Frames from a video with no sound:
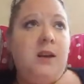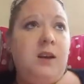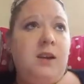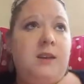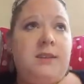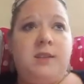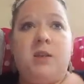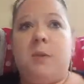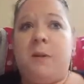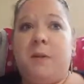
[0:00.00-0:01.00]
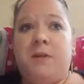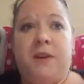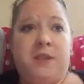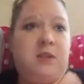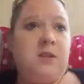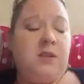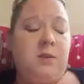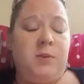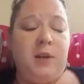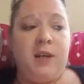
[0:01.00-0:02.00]
that's super professional
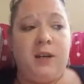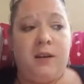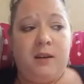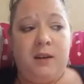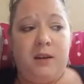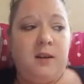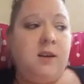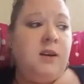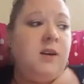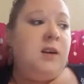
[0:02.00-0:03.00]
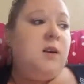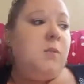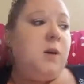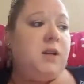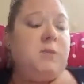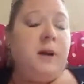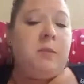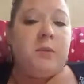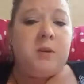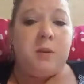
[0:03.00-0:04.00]
and printed on Posh
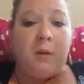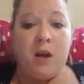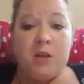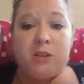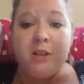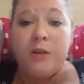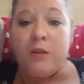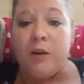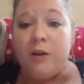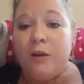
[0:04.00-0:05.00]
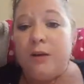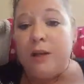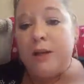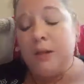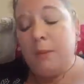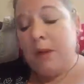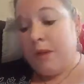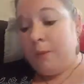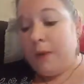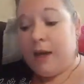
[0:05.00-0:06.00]
paper with the Posh logo and the
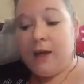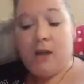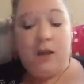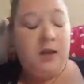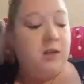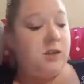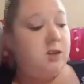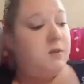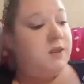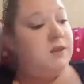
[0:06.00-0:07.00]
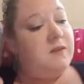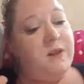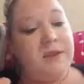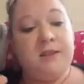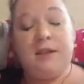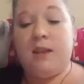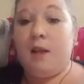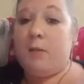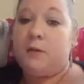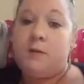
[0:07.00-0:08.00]
pink package with the fancy
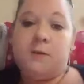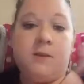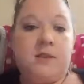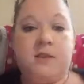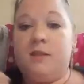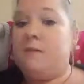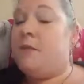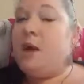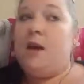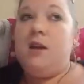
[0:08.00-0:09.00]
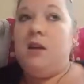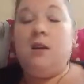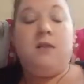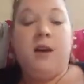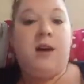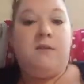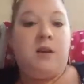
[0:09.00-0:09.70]
labels, and you don't have